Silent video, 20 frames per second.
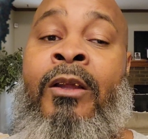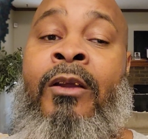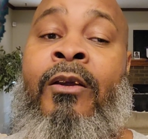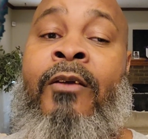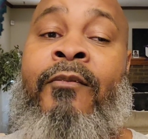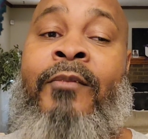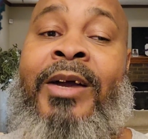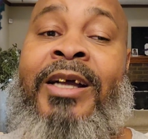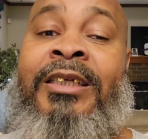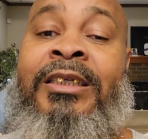
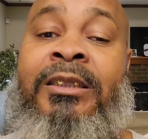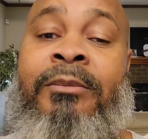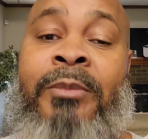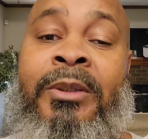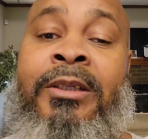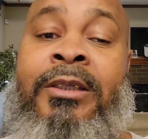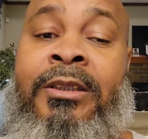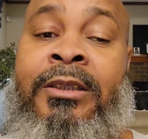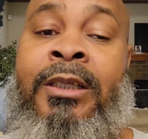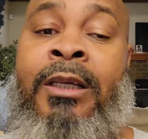If I
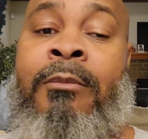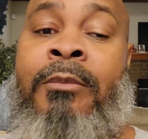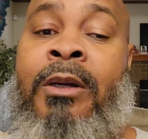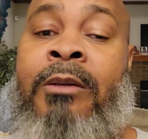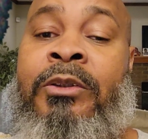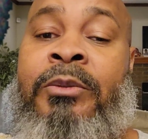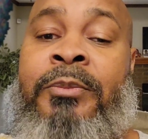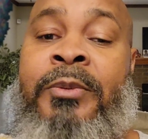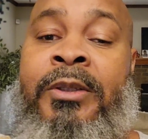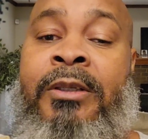speak something,
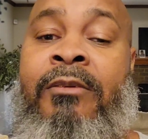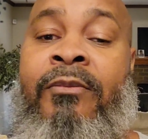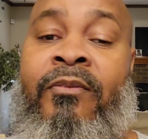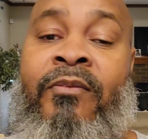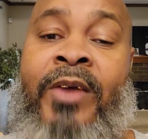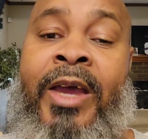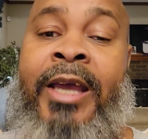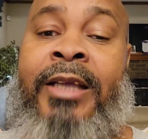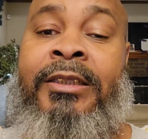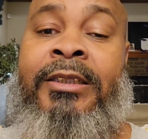I'm speaking
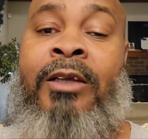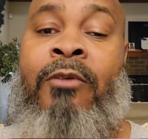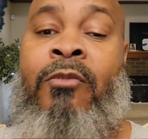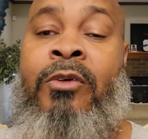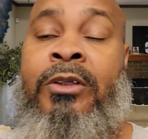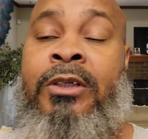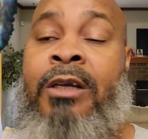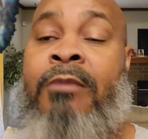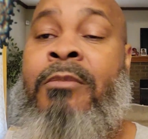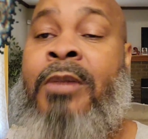facts that
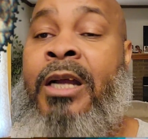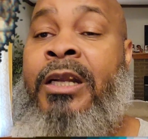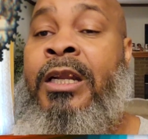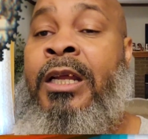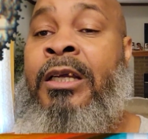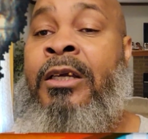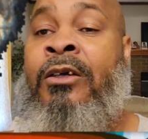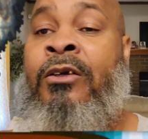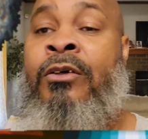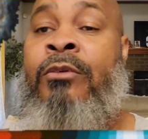will come out
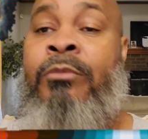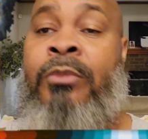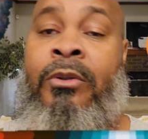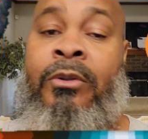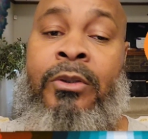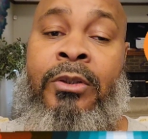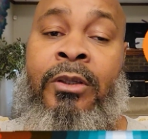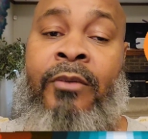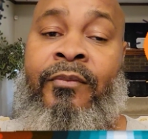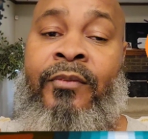that good
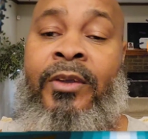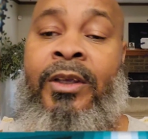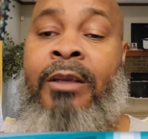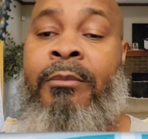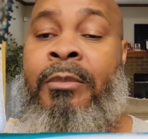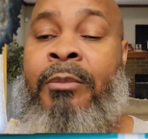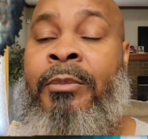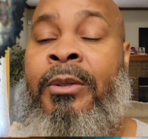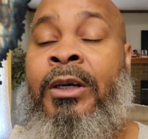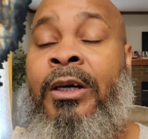book. You
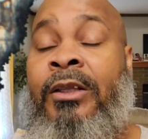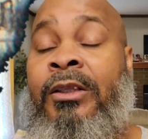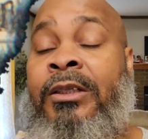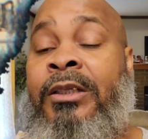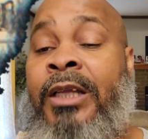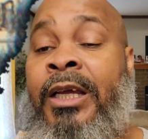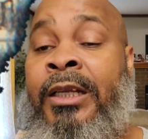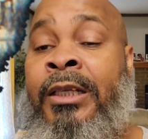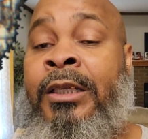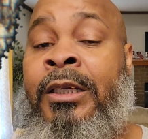feel me? But other
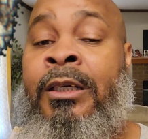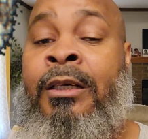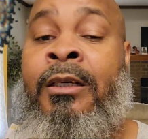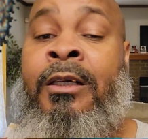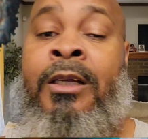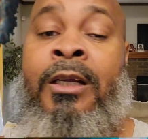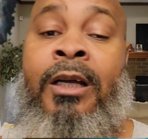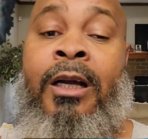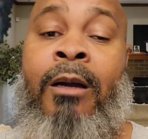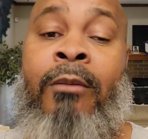than that, there,
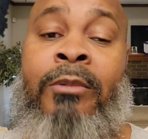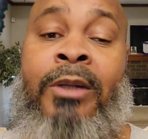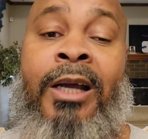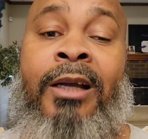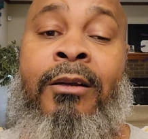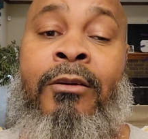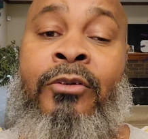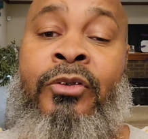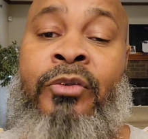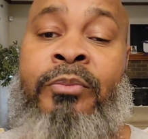I'm
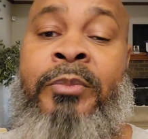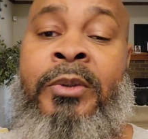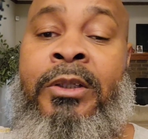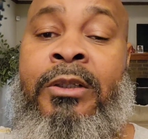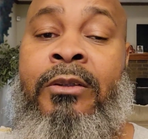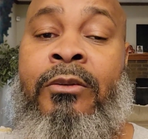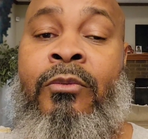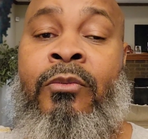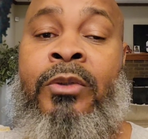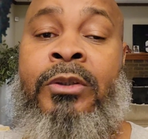not going to
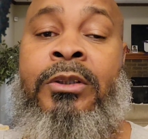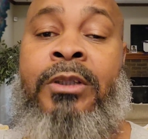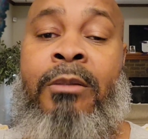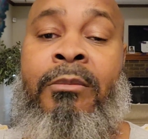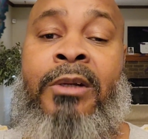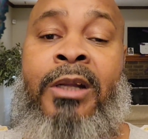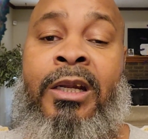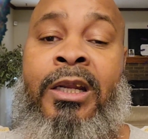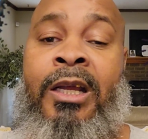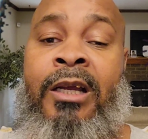speak what's
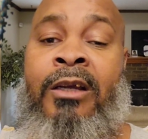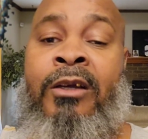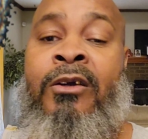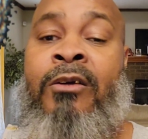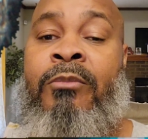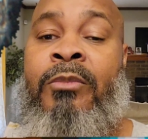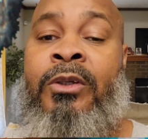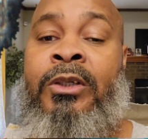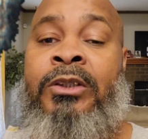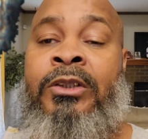coming out that
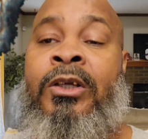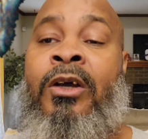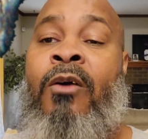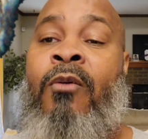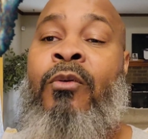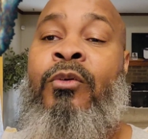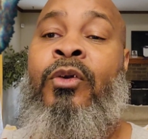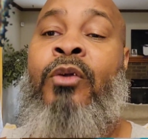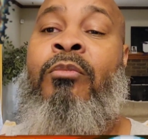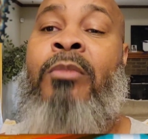good because I
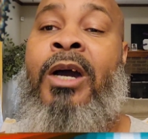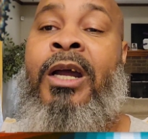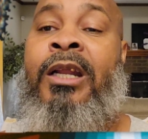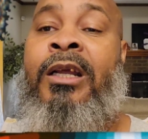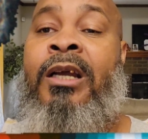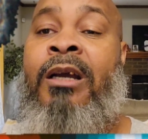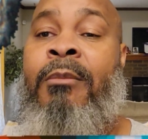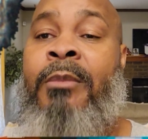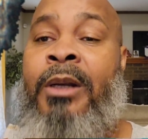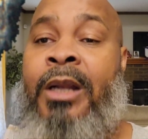don't want nobody
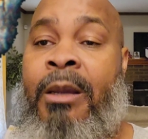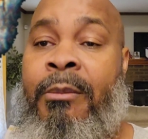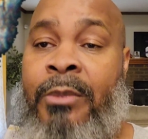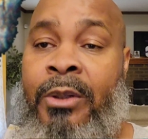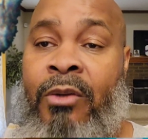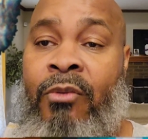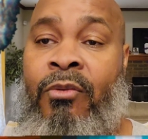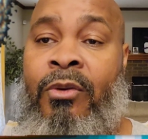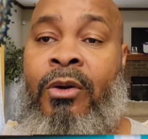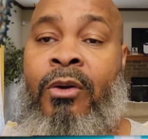coming at
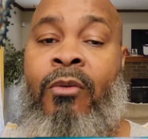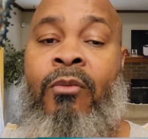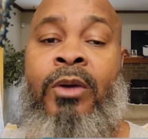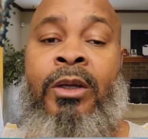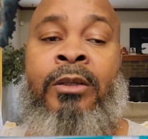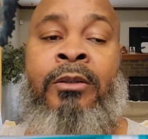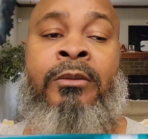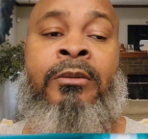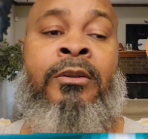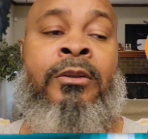me the wrong
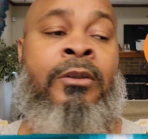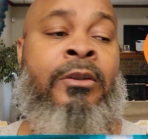way.